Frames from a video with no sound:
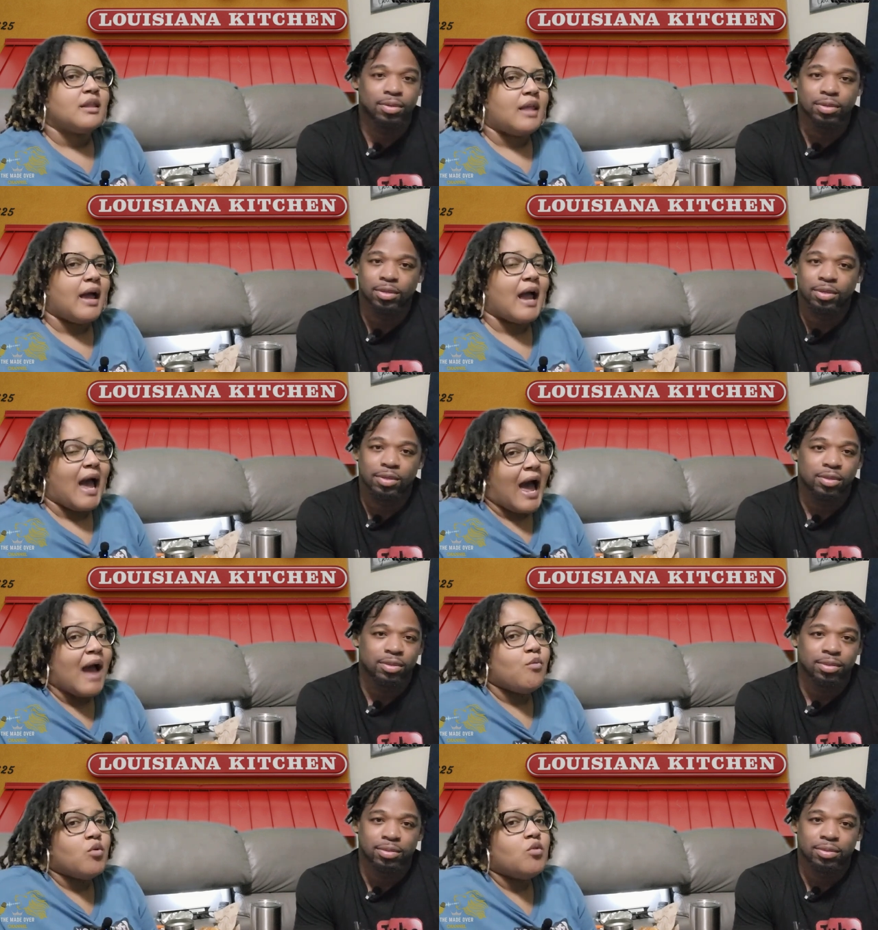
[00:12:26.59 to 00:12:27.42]
Speaker 1: Like
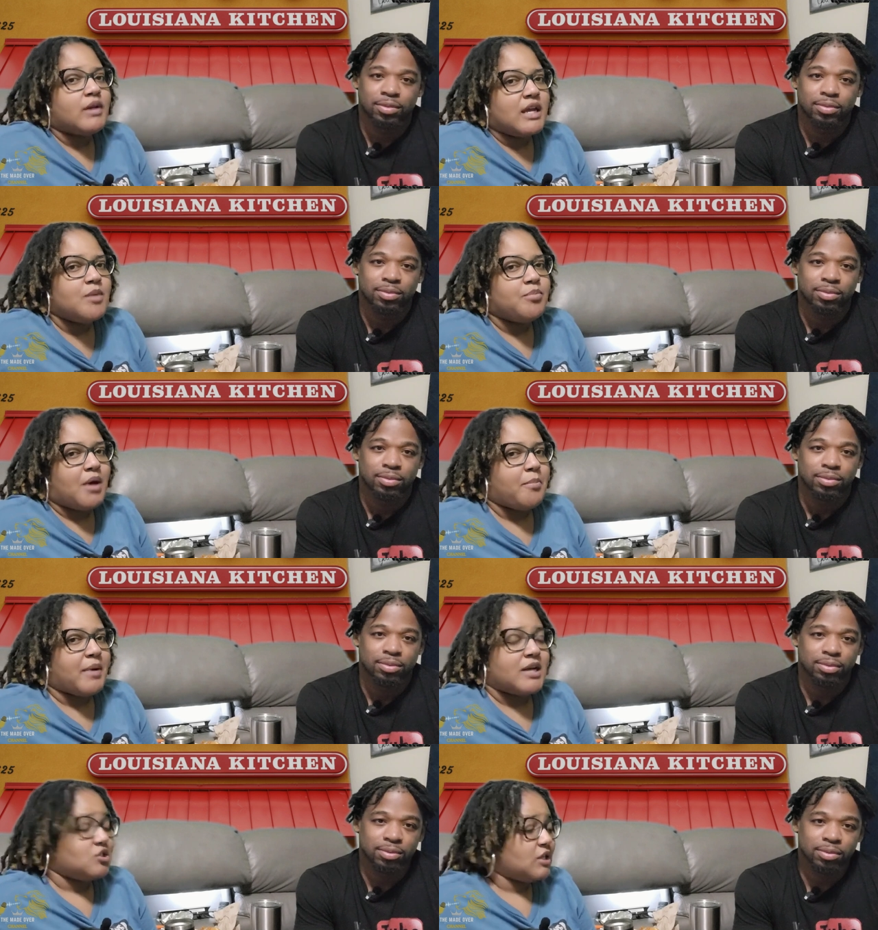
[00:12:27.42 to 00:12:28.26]
I will eat
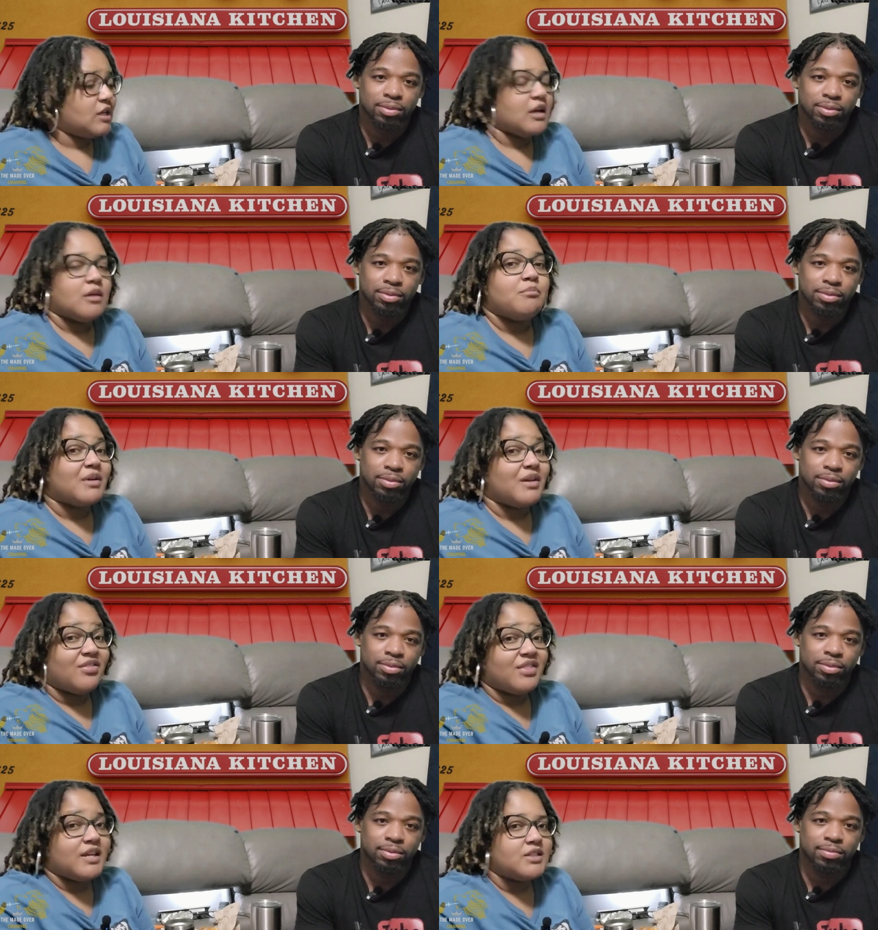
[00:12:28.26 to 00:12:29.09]
Popeye's chicken,
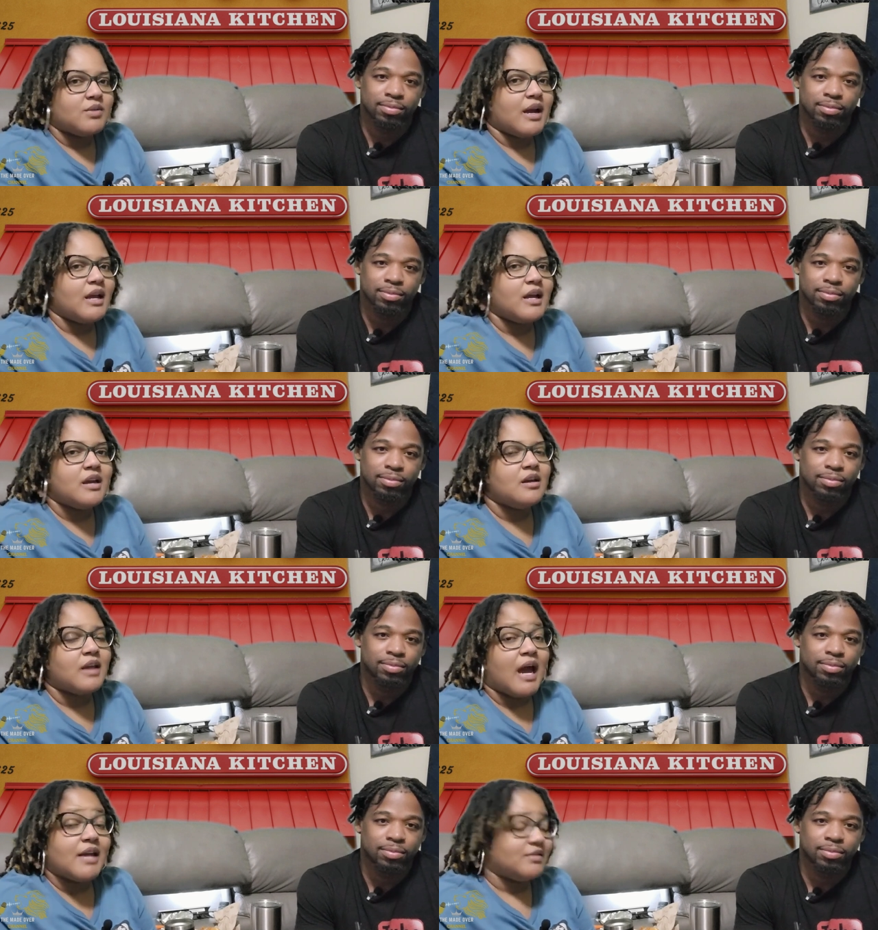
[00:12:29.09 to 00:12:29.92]
but this right
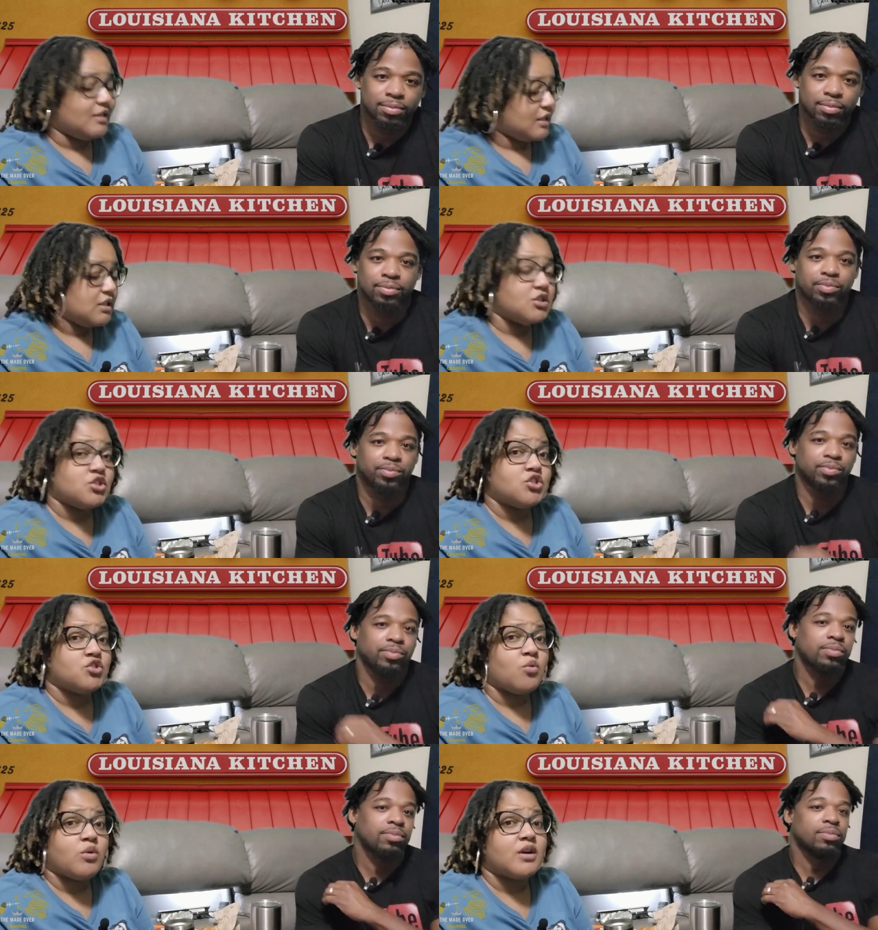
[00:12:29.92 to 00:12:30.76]
here, like this is
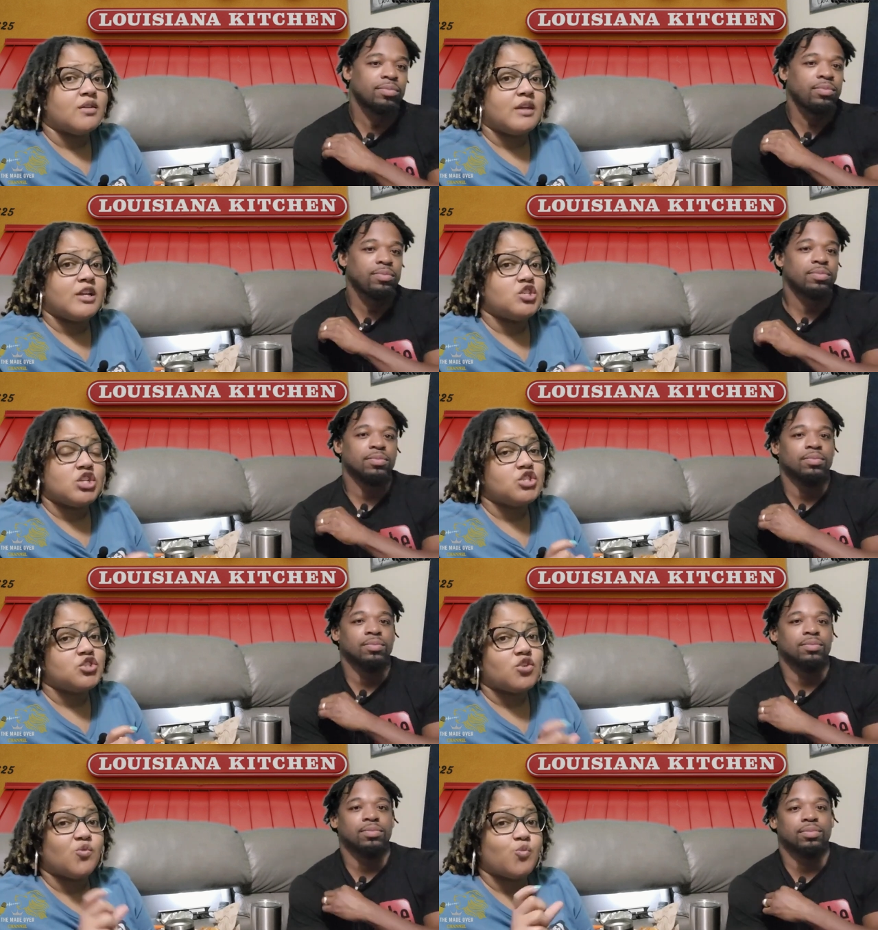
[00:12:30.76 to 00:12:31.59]
shorter than
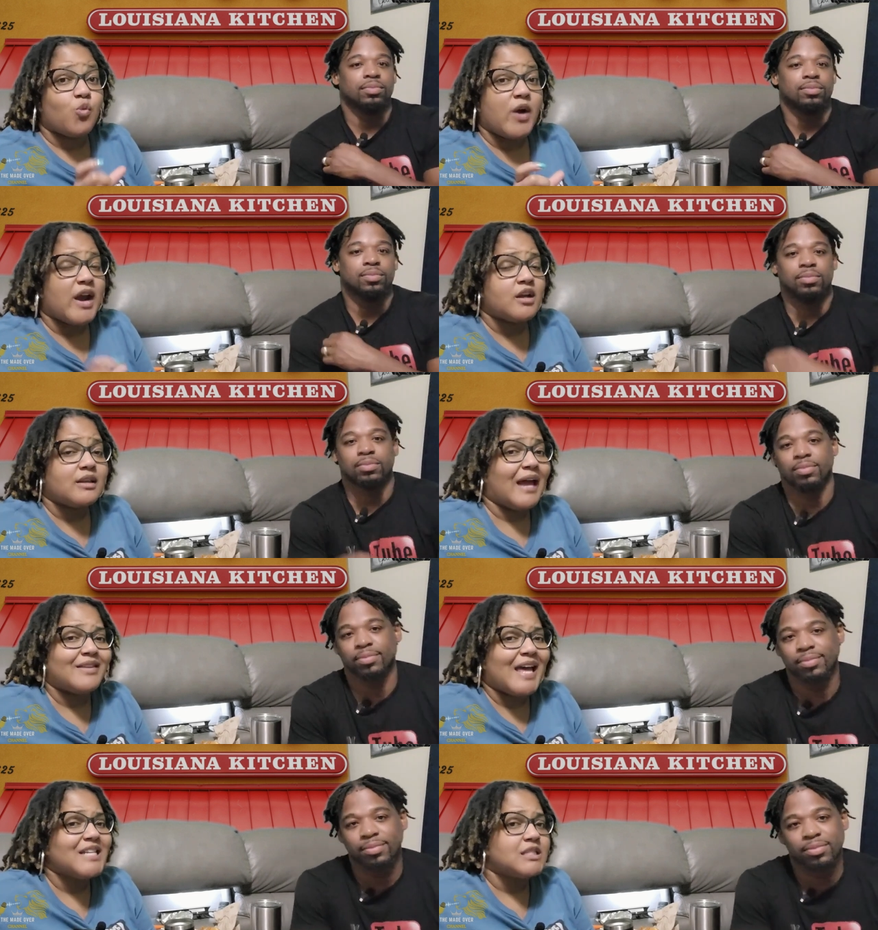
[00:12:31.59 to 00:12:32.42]
just your reg. Like